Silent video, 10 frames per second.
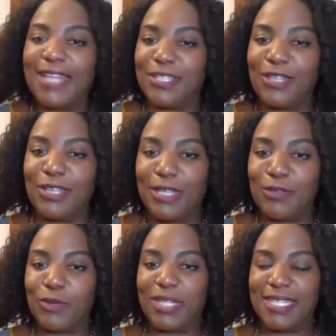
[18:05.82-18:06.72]
and
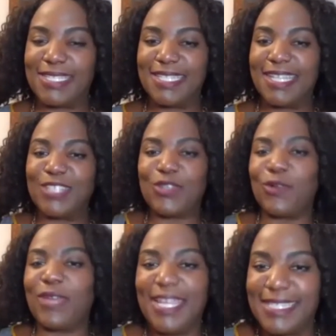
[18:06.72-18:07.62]
what it is that I
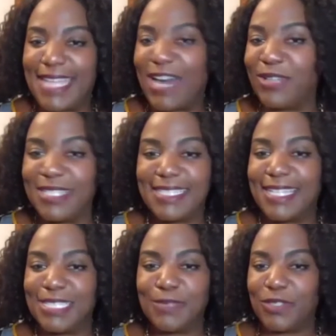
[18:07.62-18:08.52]
showcase now:
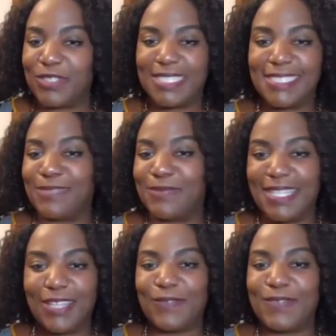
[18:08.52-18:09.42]
consensus builder, systems
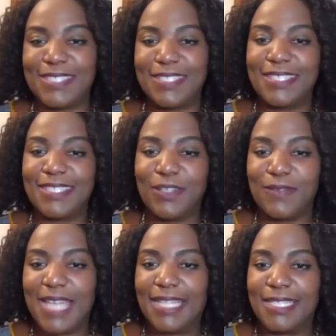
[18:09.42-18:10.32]
thinker, facilitator of
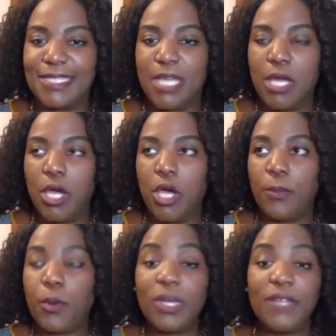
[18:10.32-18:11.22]
talent.
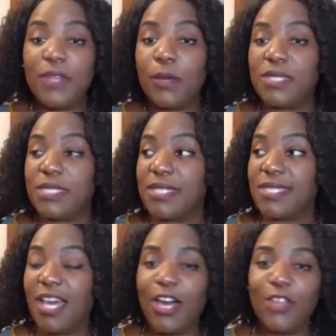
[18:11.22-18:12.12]
But what if there was this
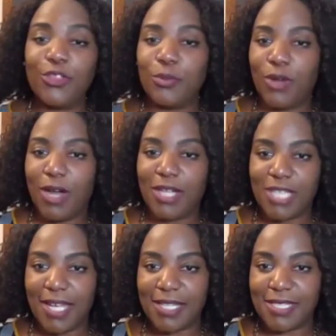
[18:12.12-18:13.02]
other
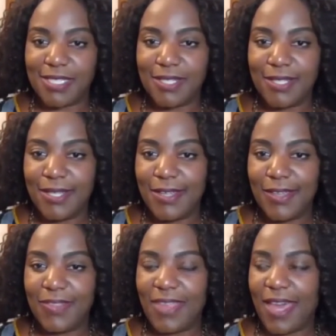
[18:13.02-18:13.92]
project
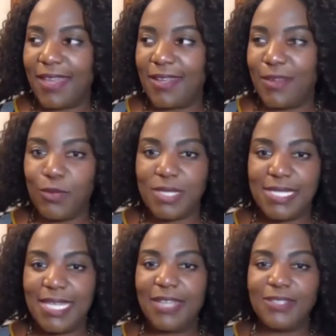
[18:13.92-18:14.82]
that was
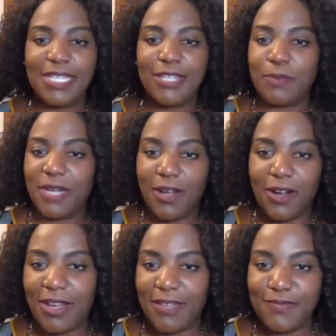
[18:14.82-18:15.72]
near and dear to my
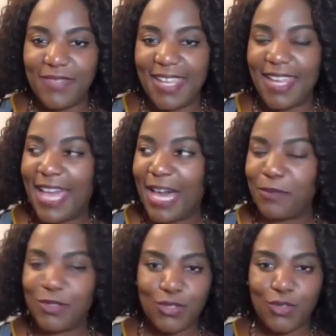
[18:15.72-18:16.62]
heart, and I
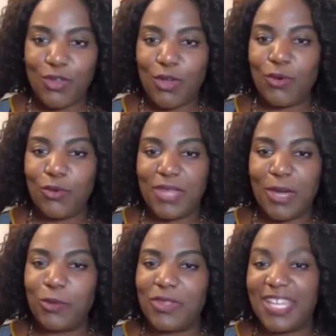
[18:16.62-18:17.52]
happen to know
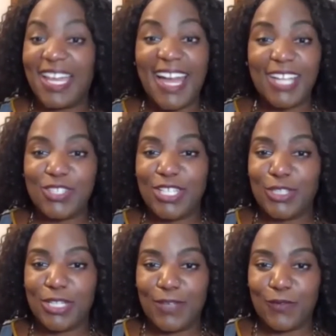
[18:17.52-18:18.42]
that what they're actually
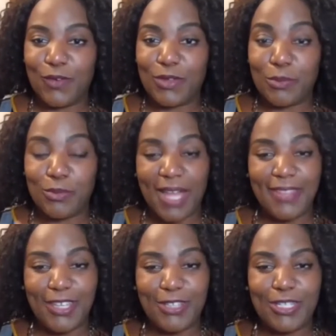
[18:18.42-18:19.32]
looking for, the brand
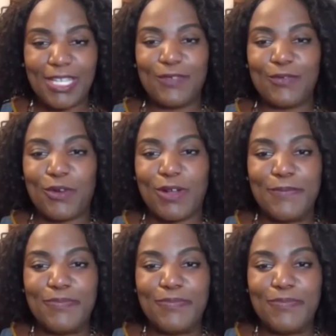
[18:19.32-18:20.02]
they're looking for,